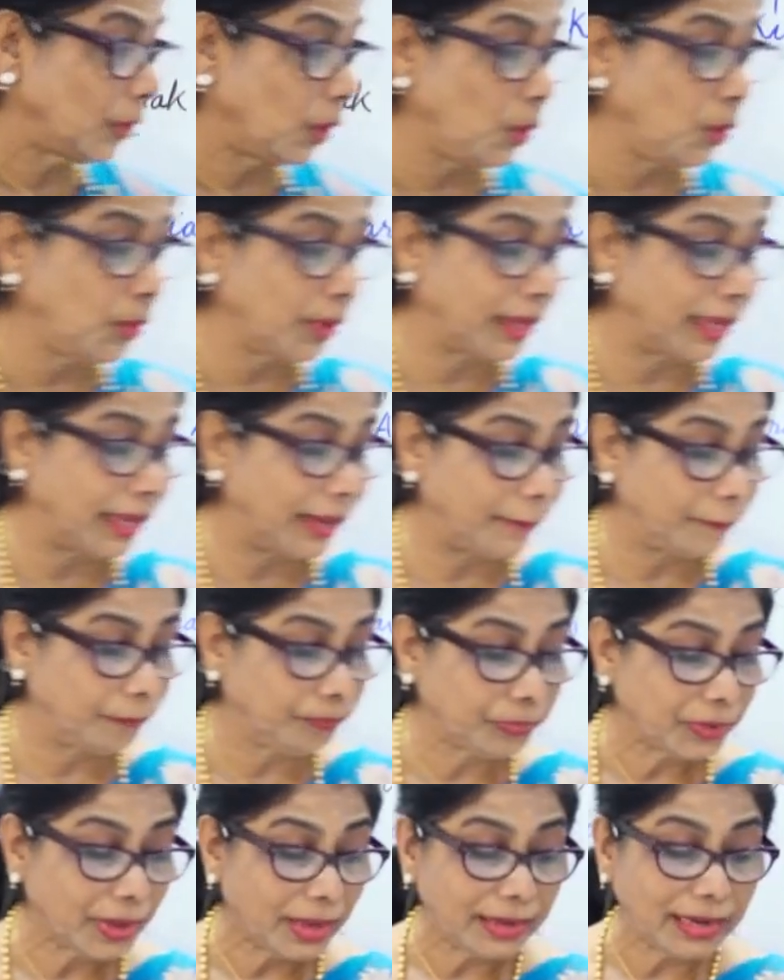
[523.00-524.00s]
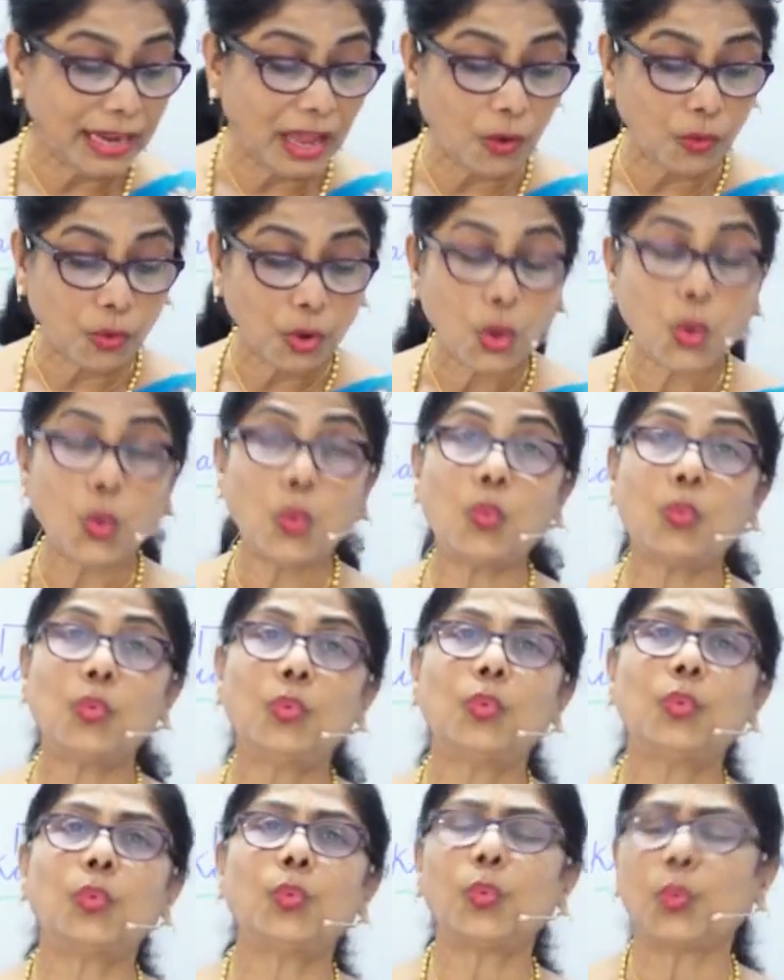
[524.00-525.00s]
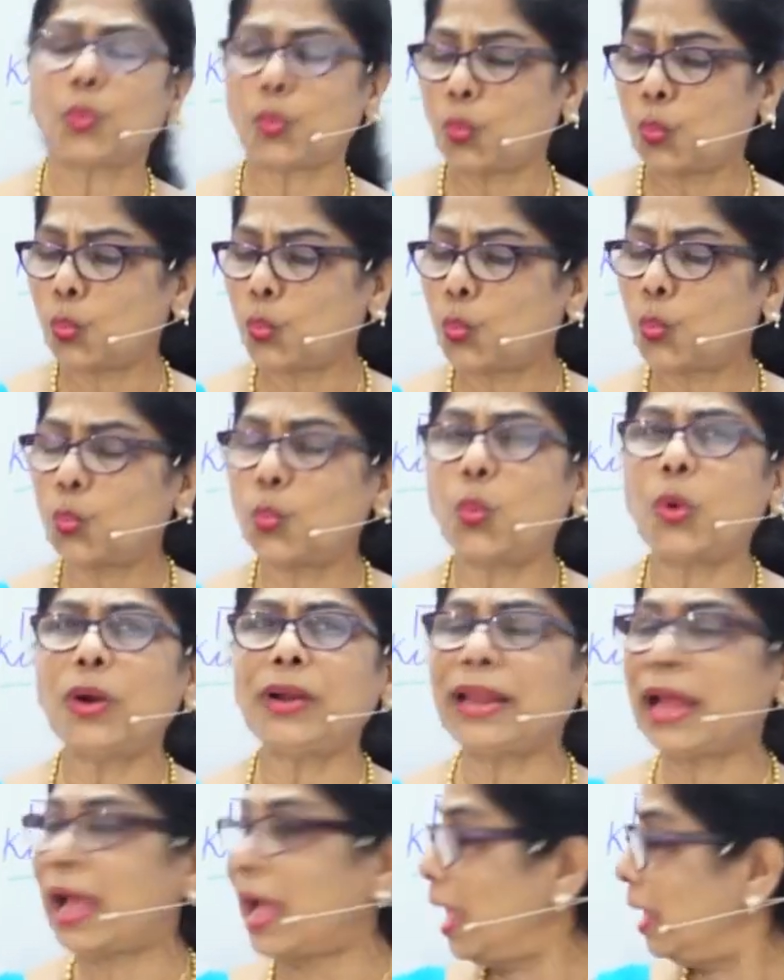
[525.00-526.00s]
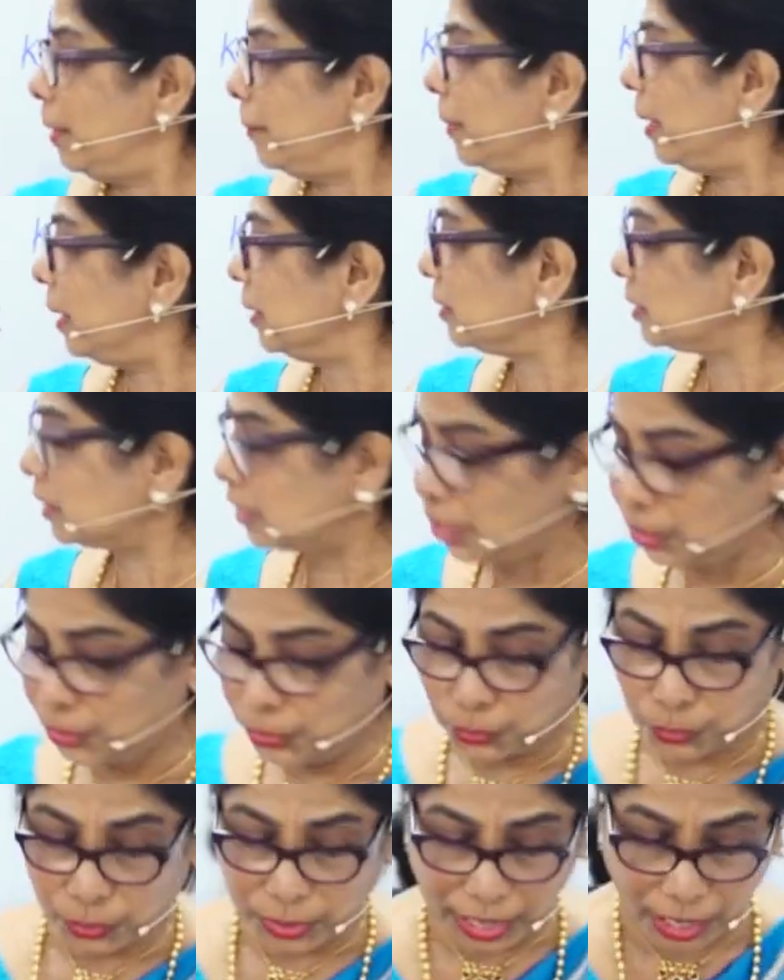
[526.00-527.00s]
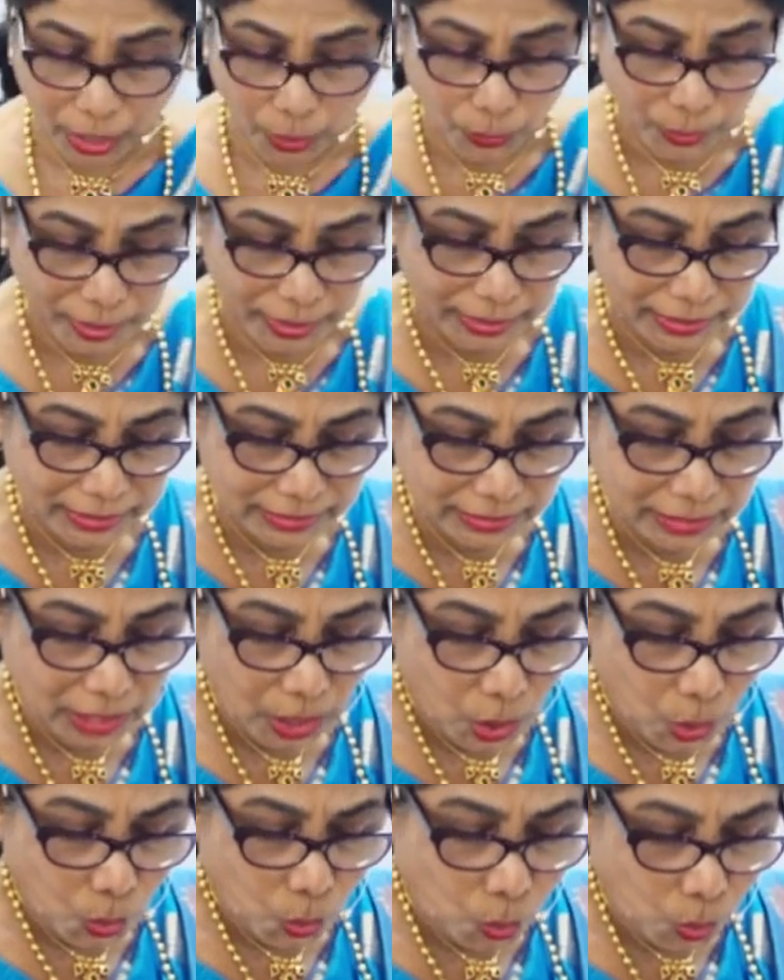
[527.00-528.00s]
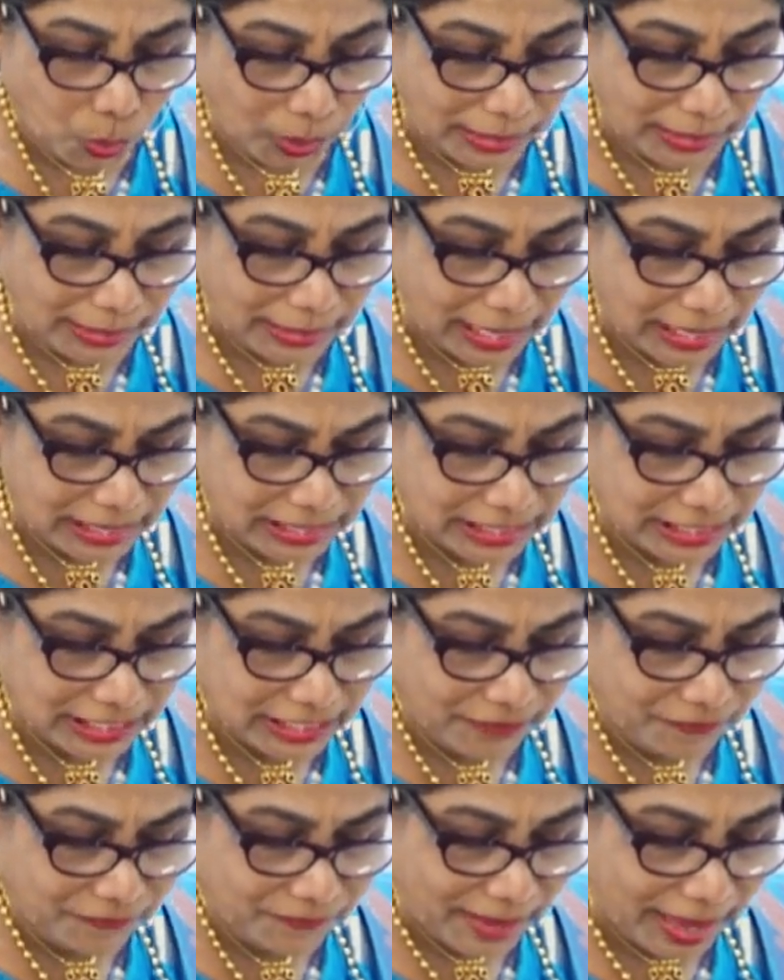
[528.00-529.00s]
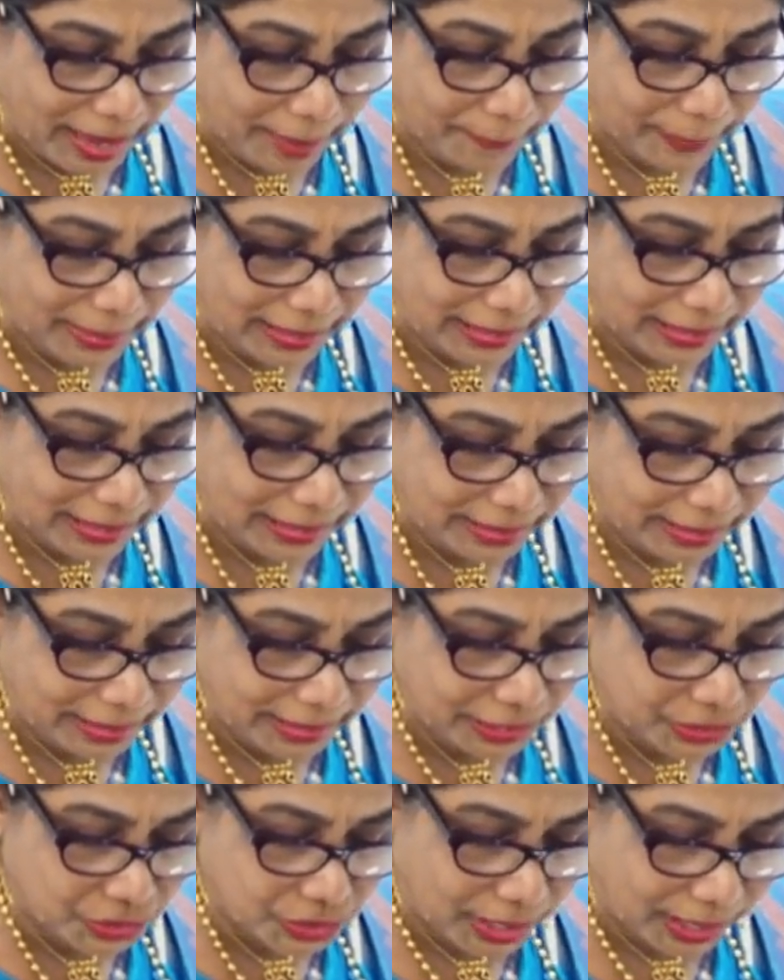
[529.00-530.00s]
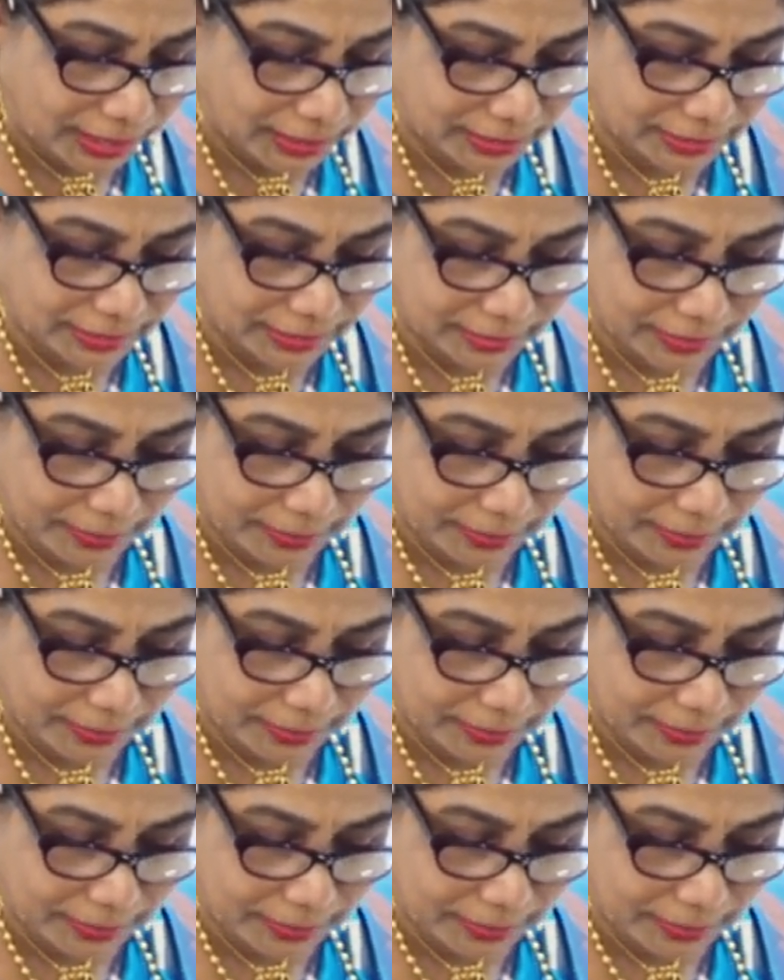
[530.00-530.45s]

Okay, now, what I am asking you now is, what does the family teach us?